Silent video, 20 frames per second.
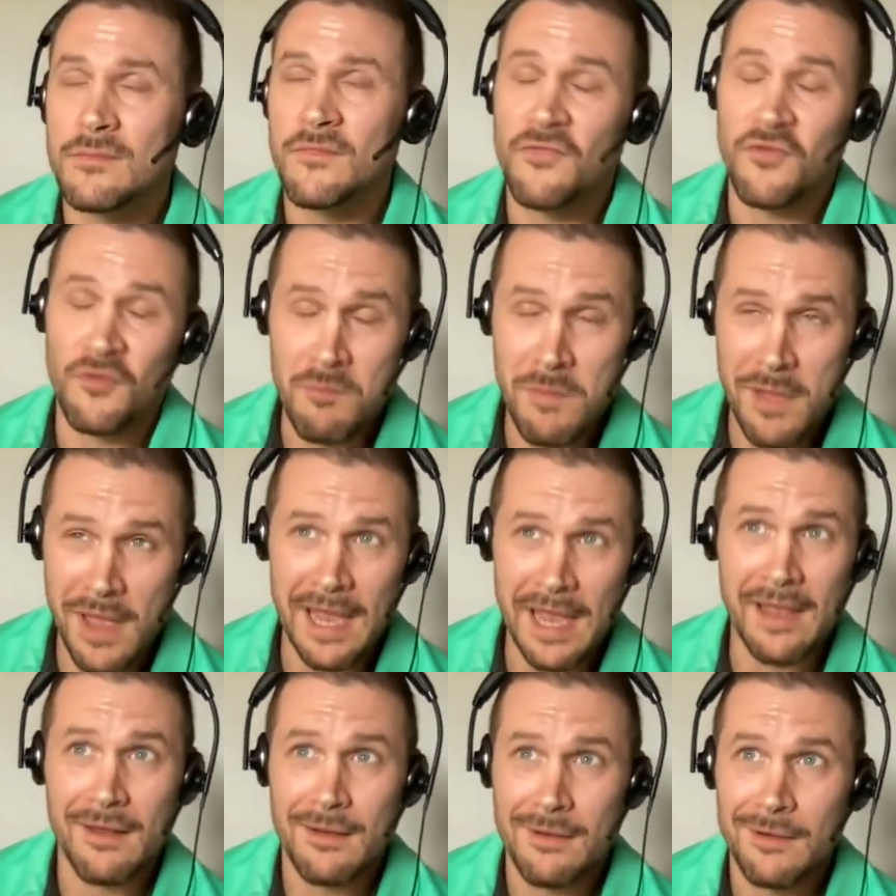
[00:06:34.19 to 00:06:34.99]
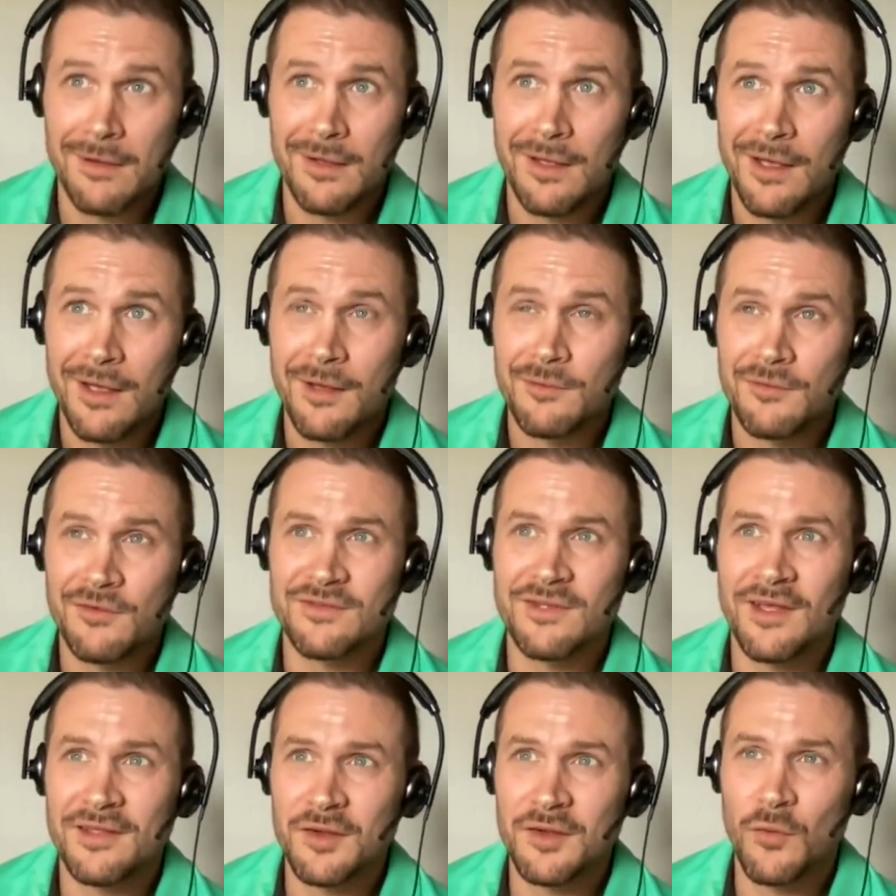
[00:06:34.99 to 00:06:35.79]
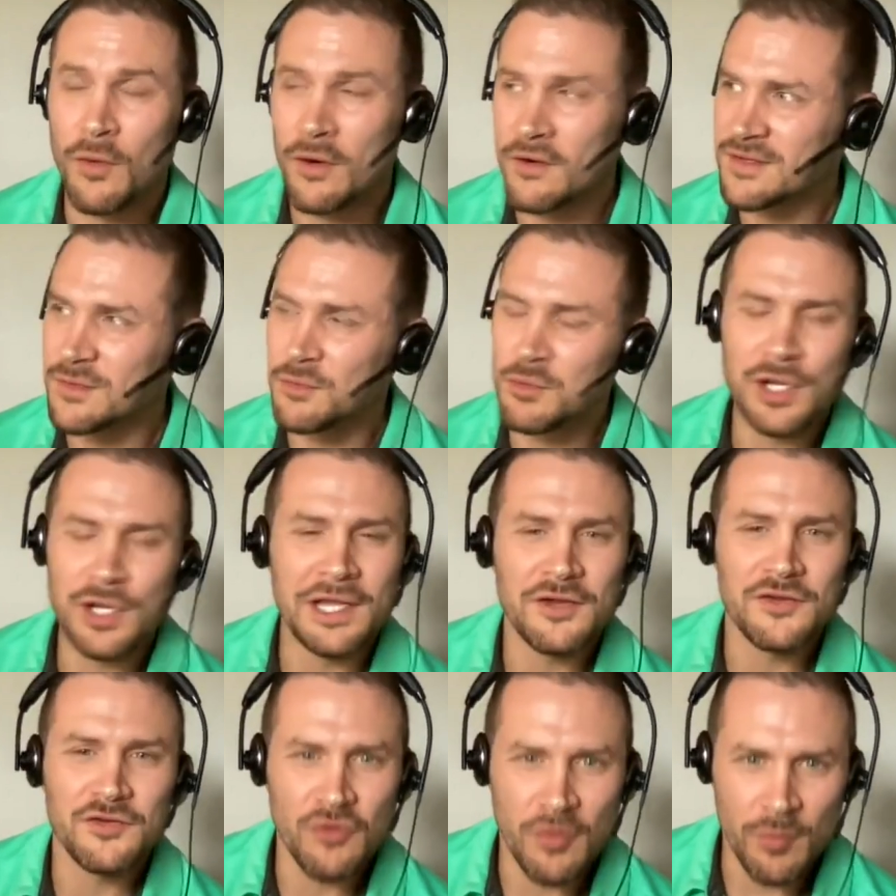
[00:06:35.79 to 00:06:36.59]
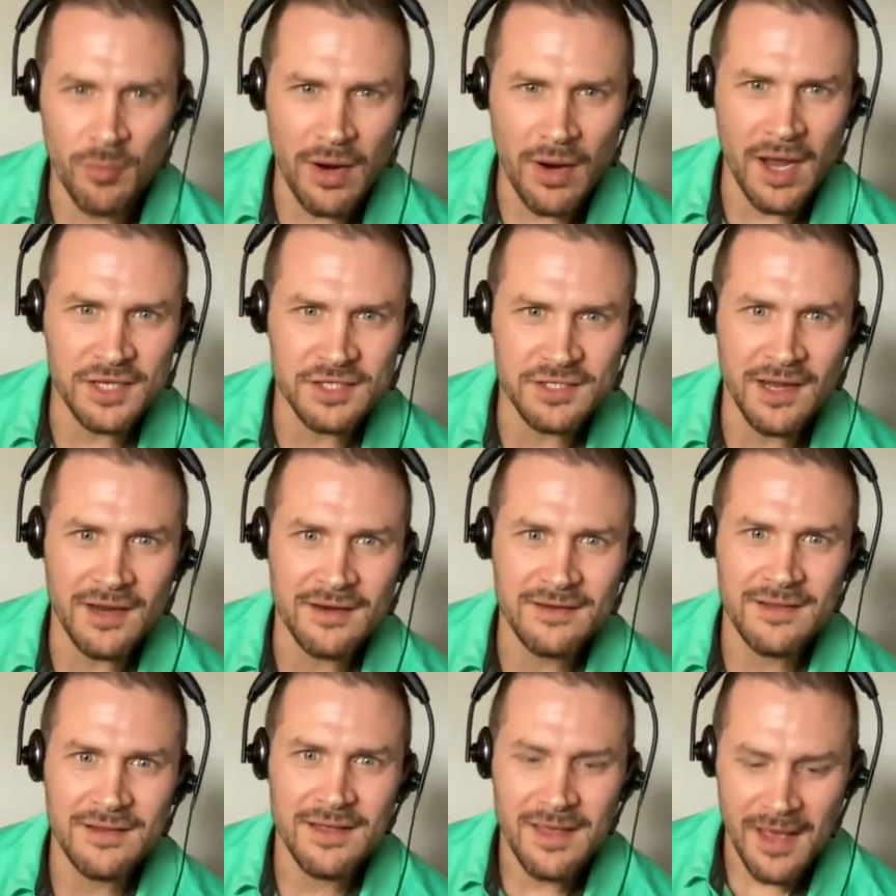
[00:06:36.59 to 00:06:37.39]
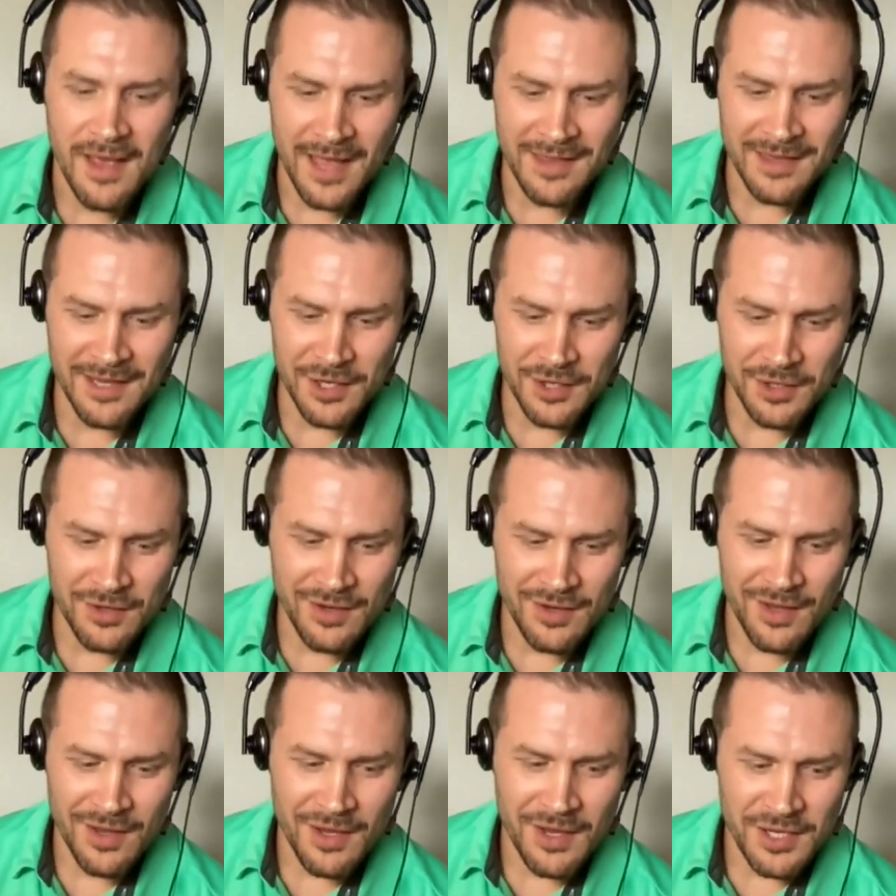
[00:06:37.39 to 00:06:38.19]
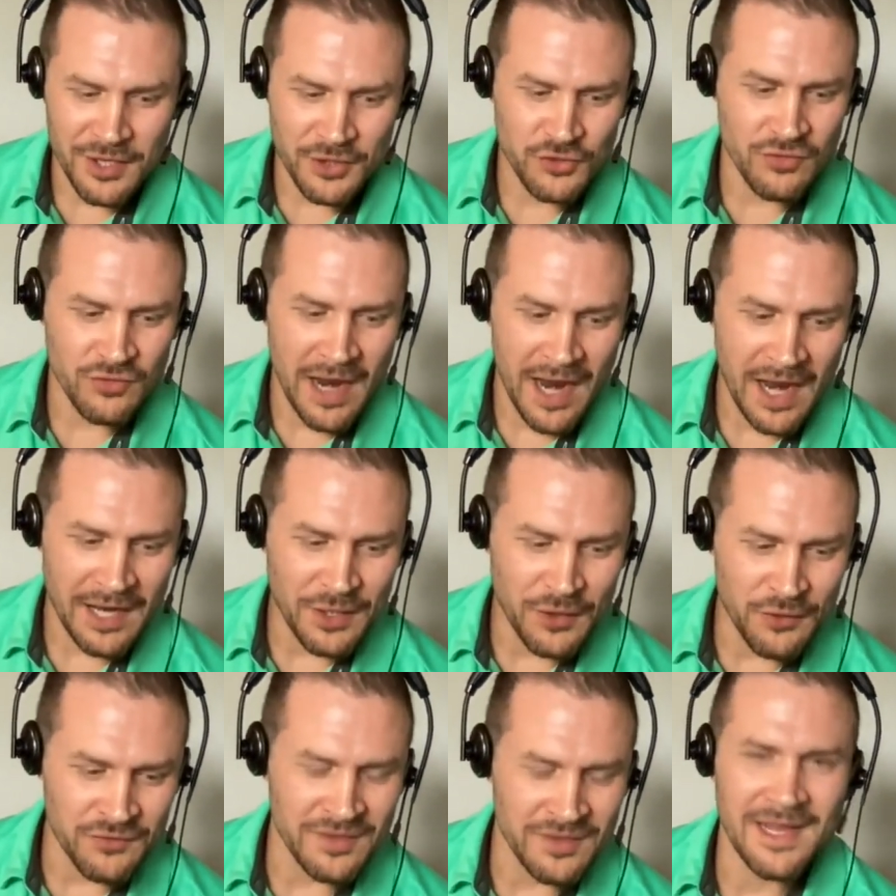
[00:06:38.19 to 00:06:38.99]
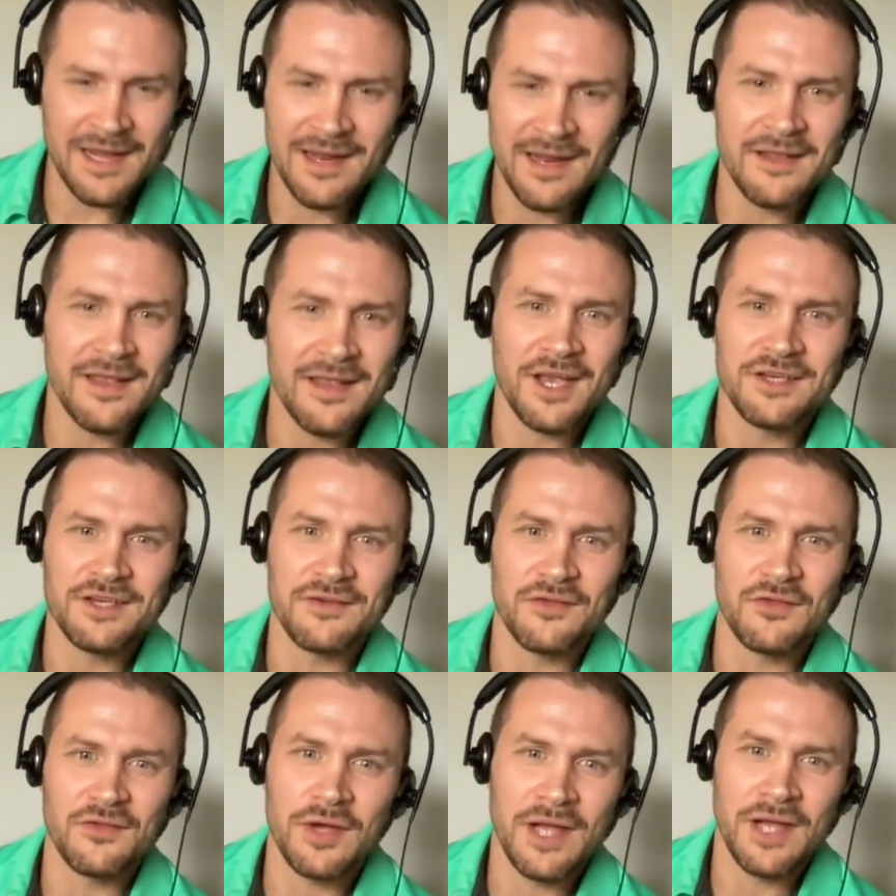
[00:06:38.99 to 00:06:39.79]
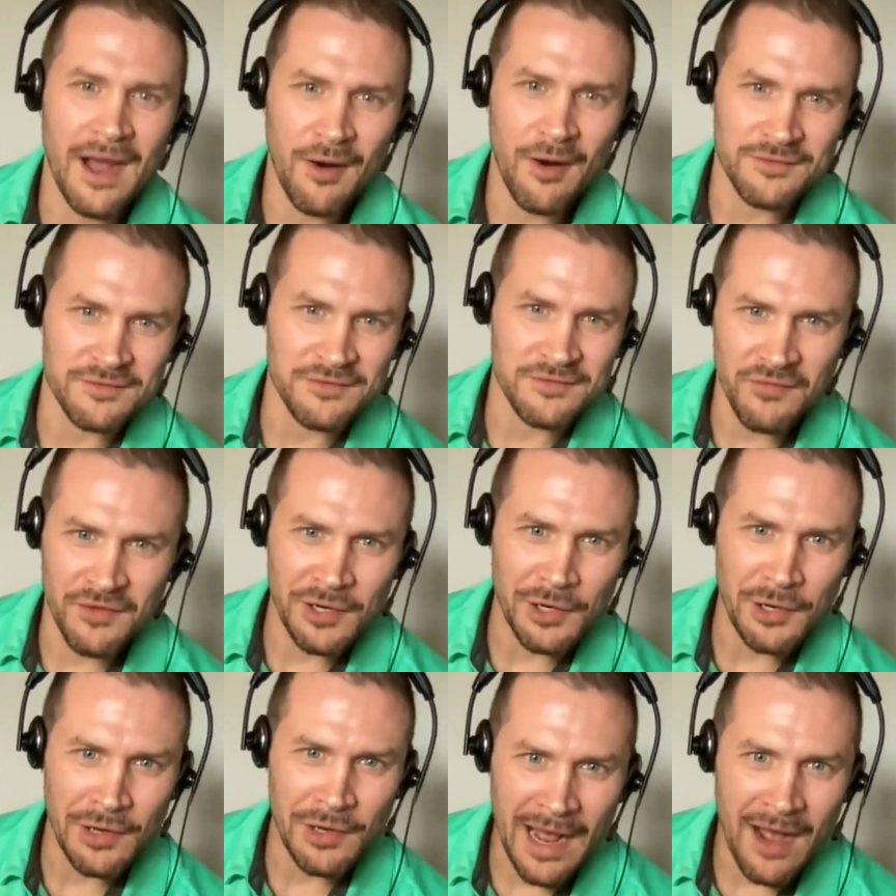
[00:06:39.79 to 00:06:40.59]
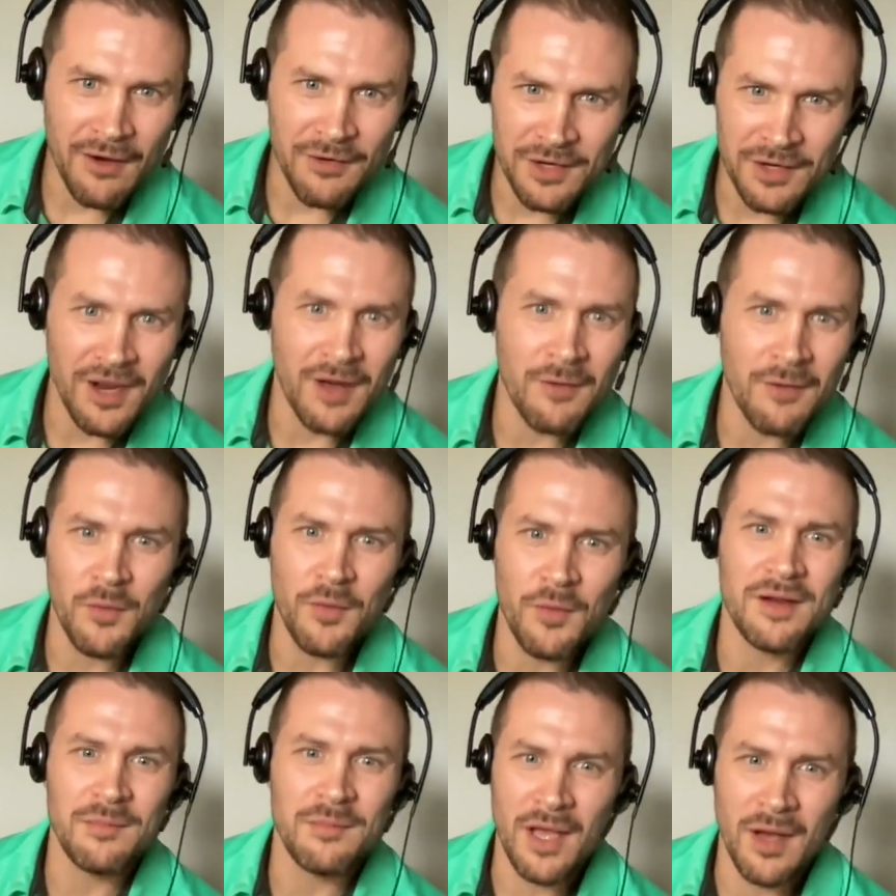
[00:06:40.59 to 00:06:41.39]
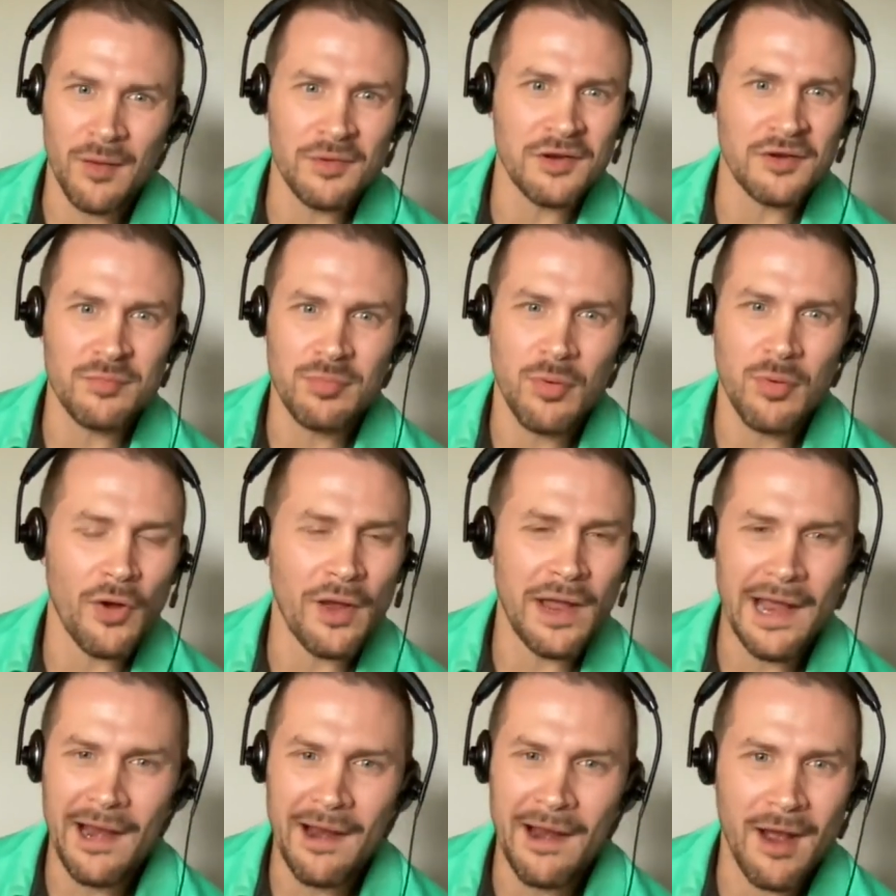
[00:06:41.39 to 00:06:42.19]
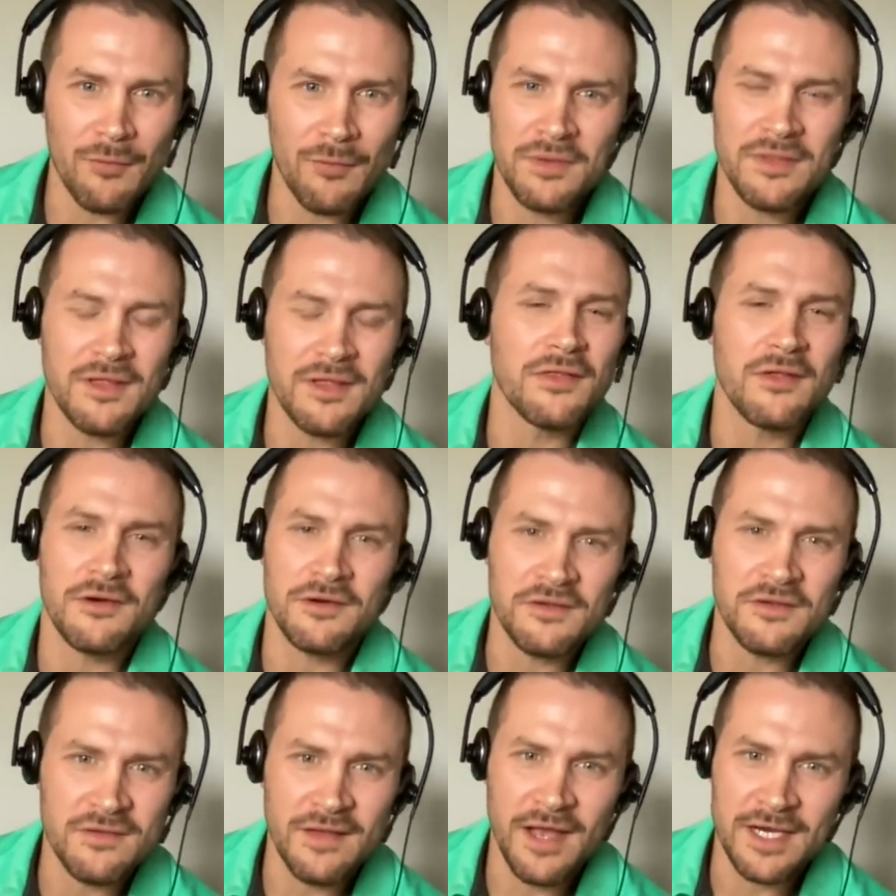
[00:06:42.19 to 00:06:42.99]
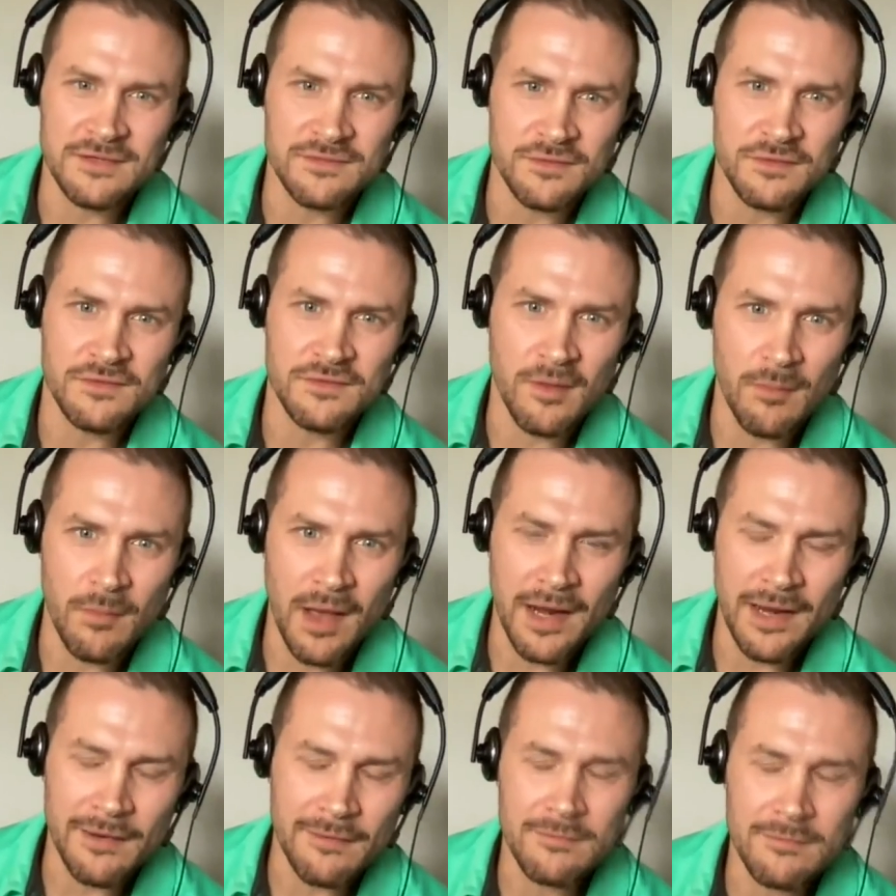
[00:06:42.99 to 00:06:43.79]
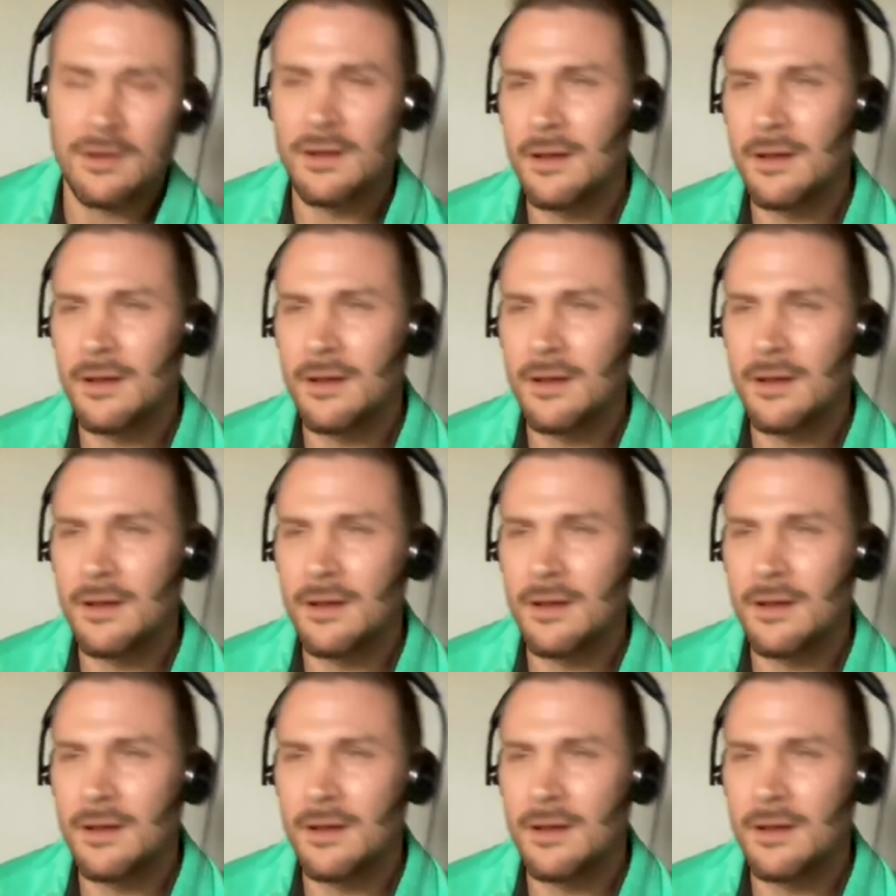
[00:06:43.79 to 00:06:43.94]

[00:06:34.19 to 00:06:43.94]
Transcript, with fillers: For me, there's nothing worse than when you get to a project and then you try and use it and it takes you three hours to figure it out. You know, we want to be able to deploy Heron within 30 seconds for somebody.